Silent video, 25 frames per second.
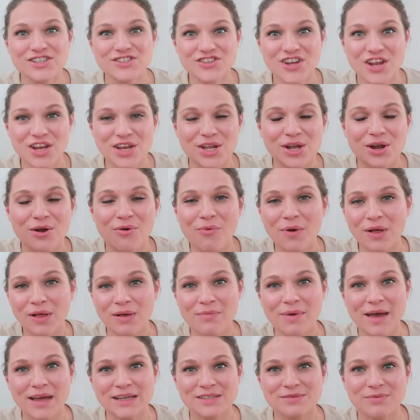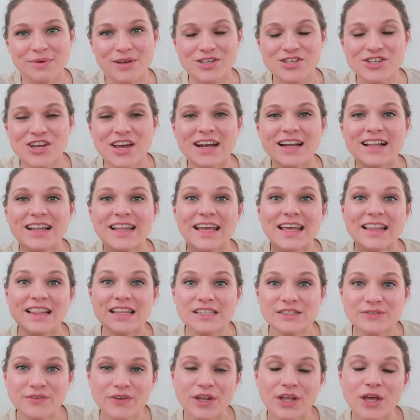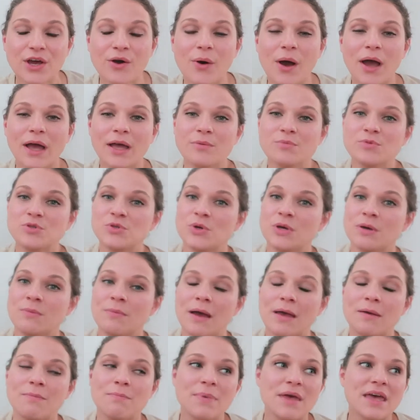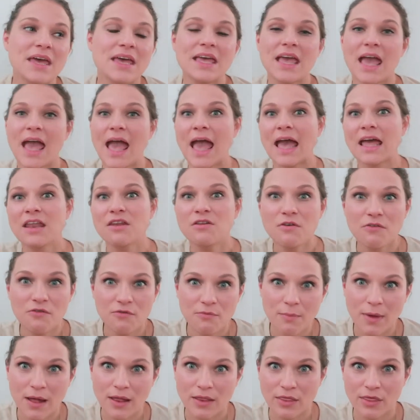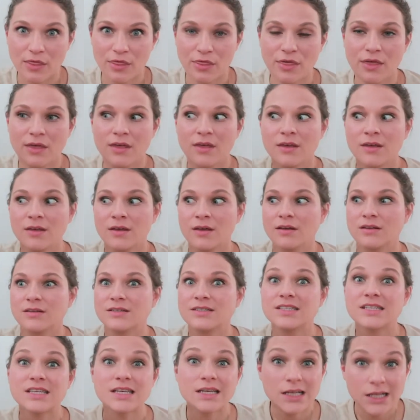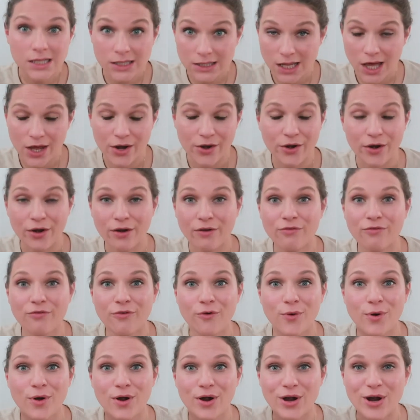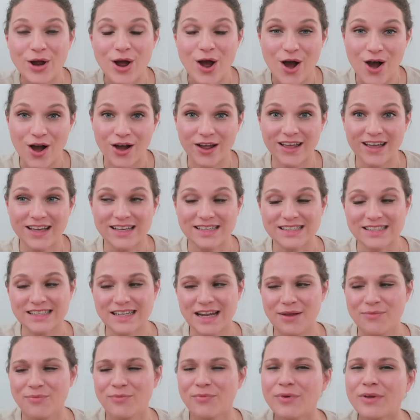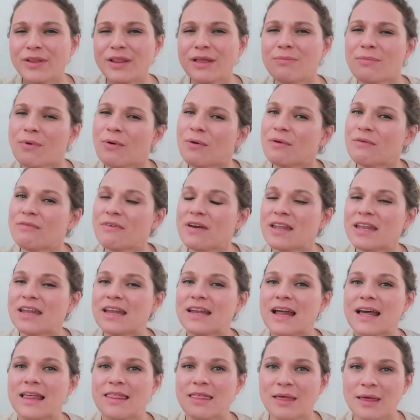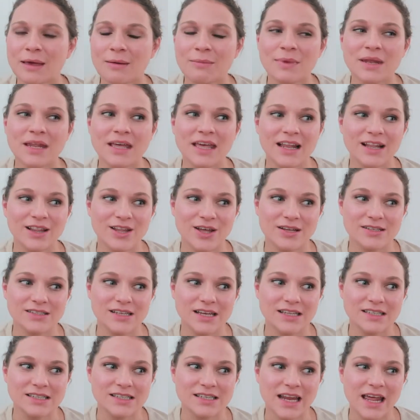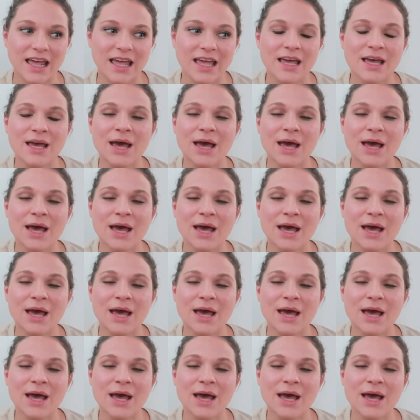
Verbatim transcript: Jen here, welcome back to my channel. In this video, I am doing my big end of month declutter for August and I'm really motivated. I think I'm gonna get a lot done today.